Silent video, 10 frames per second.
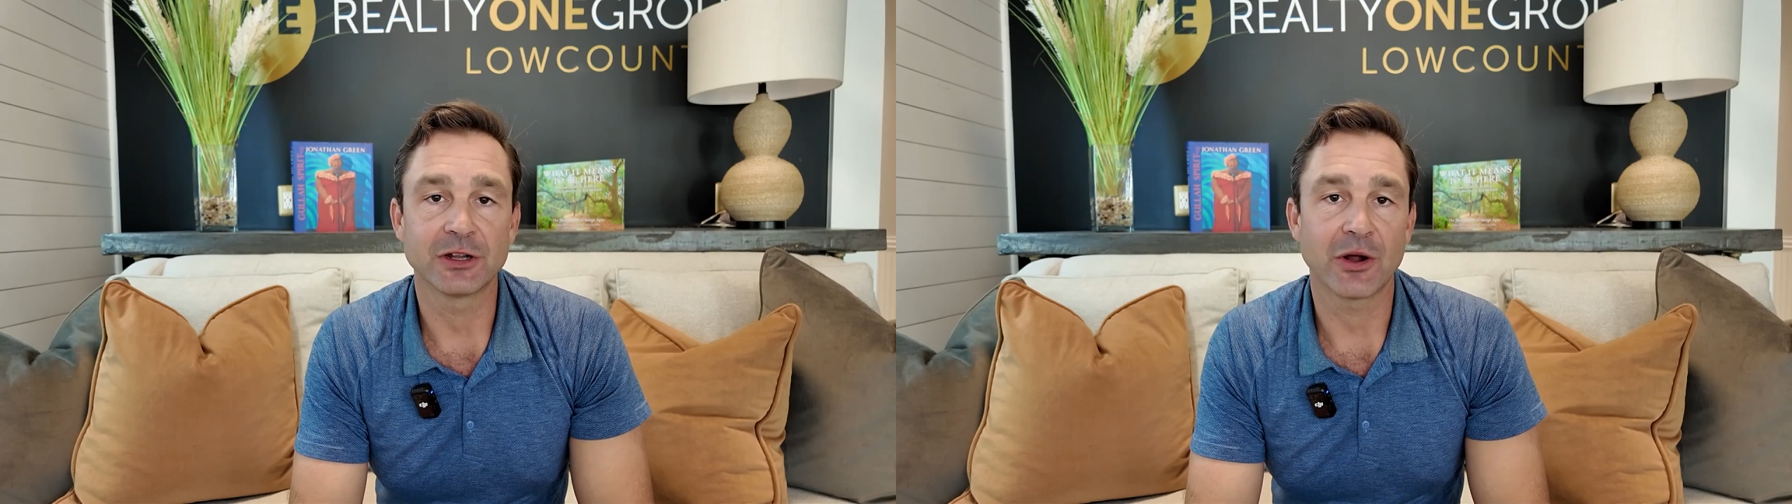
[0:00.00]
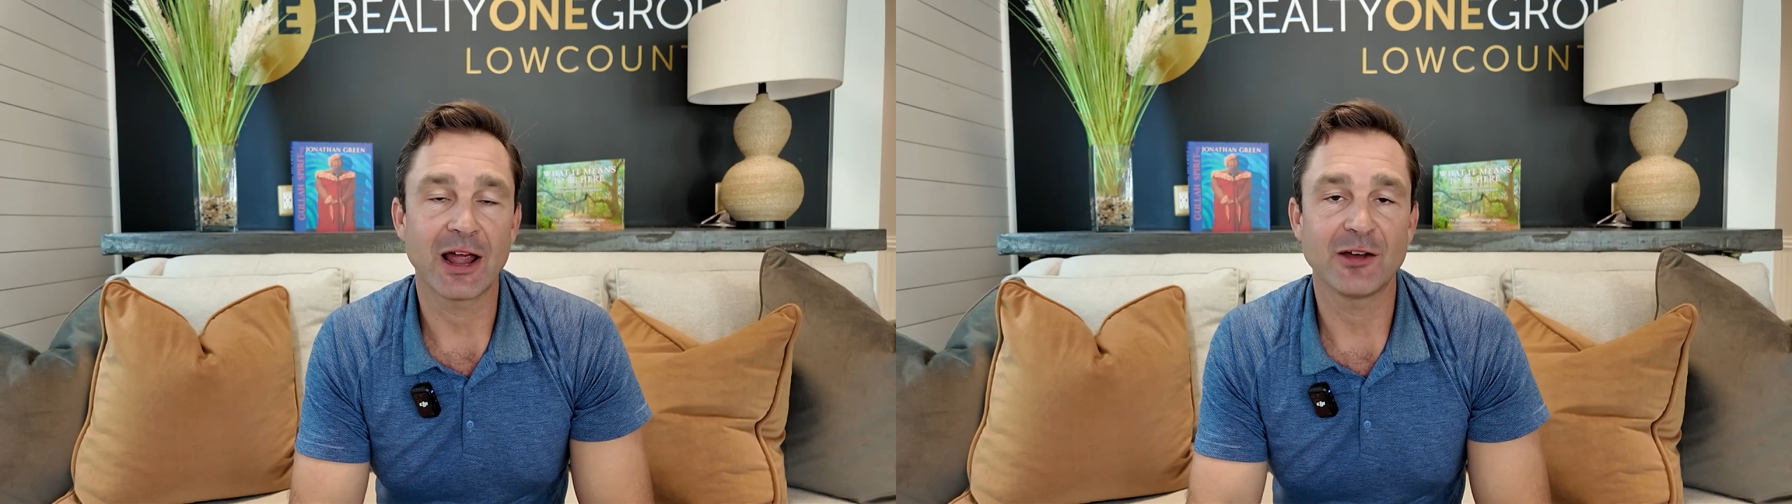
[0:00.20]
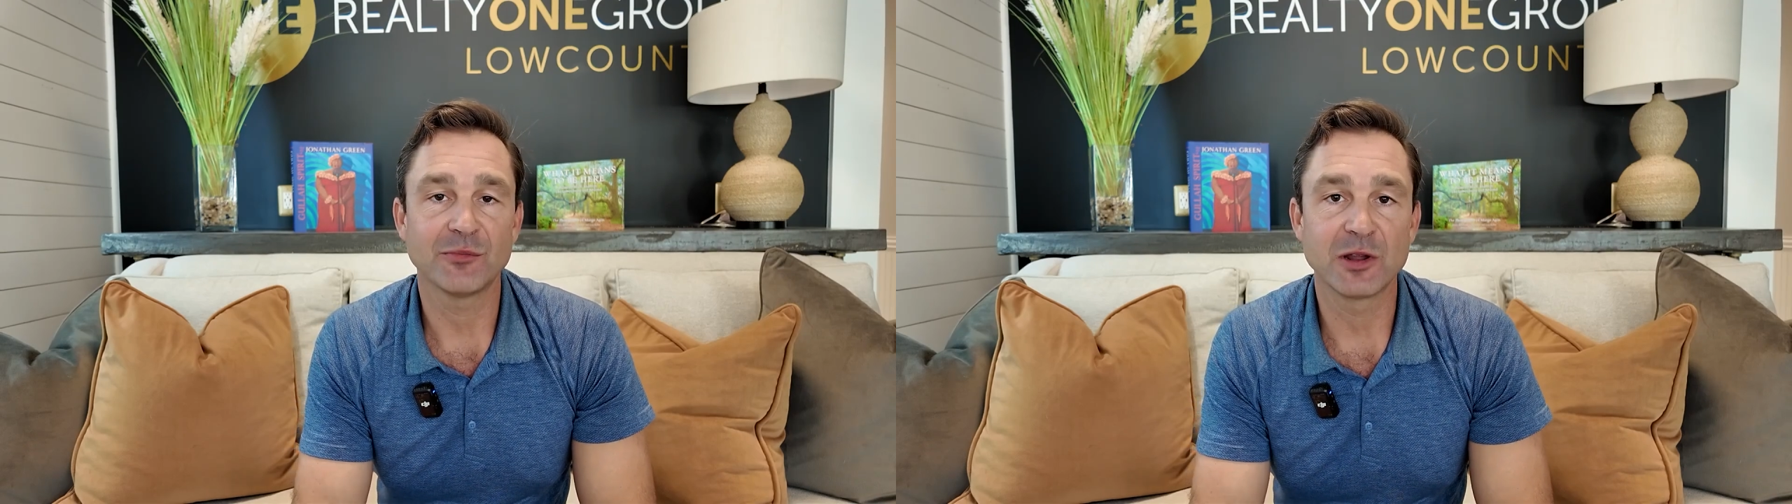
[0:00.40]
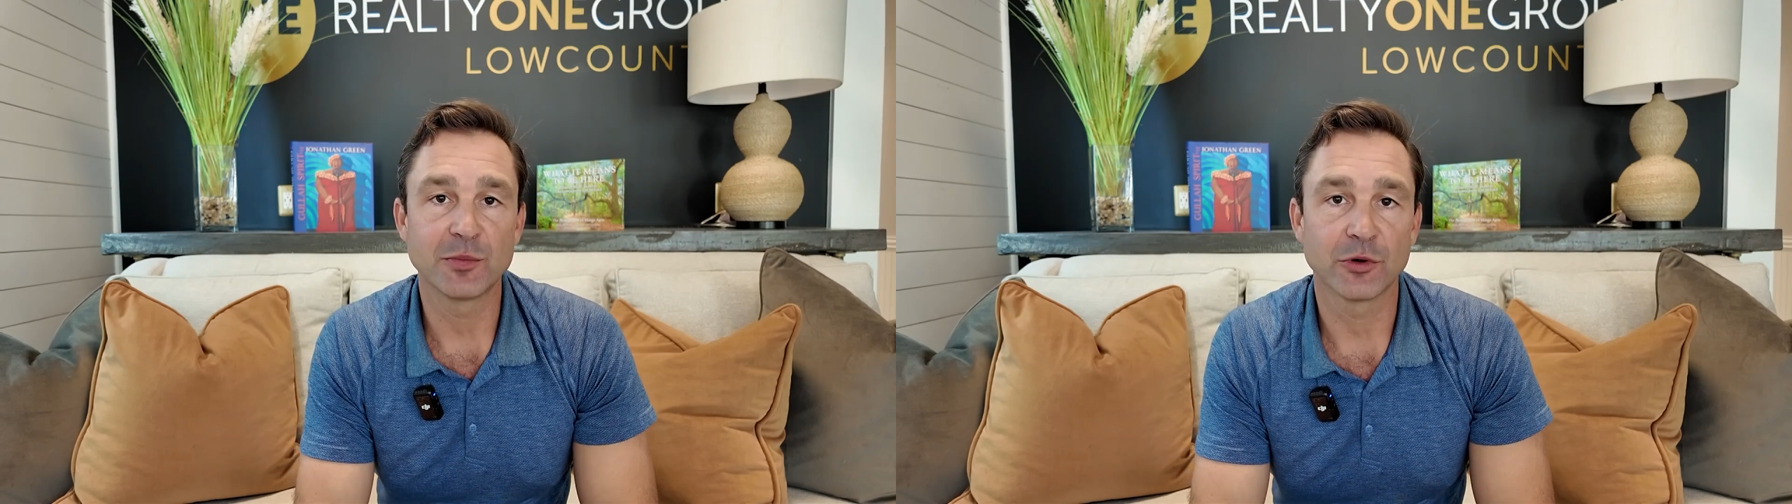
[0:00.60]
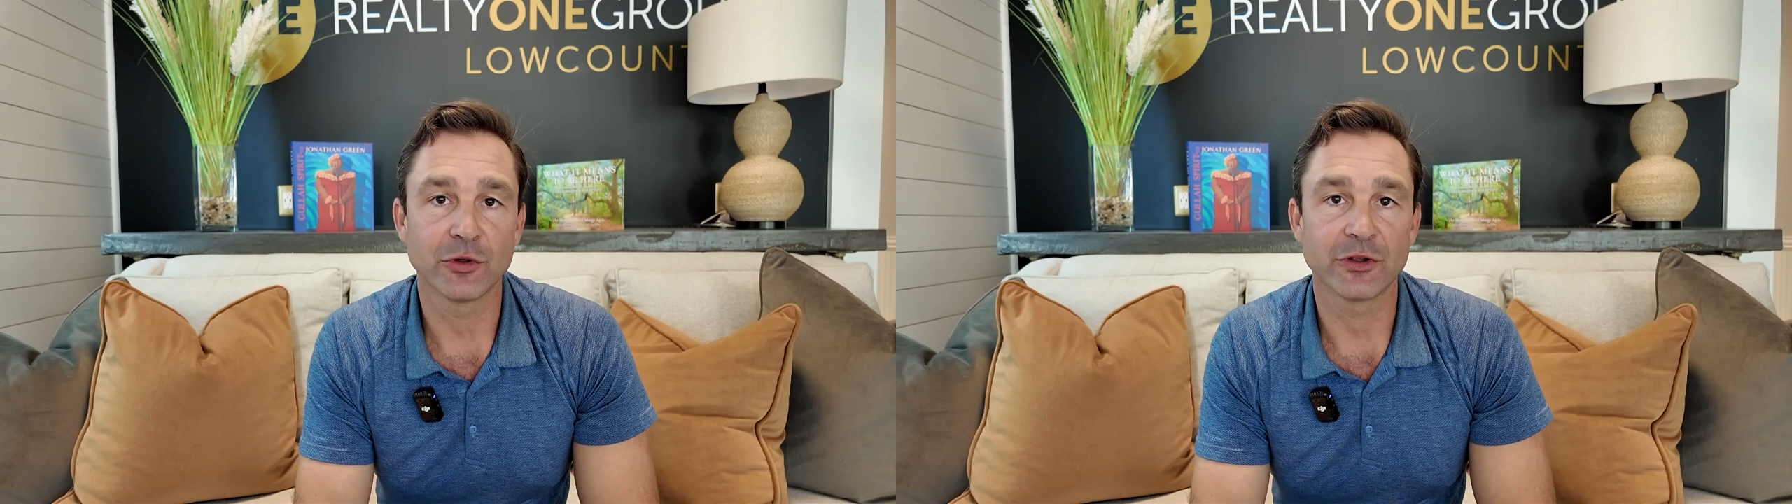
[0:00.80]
you know, I have people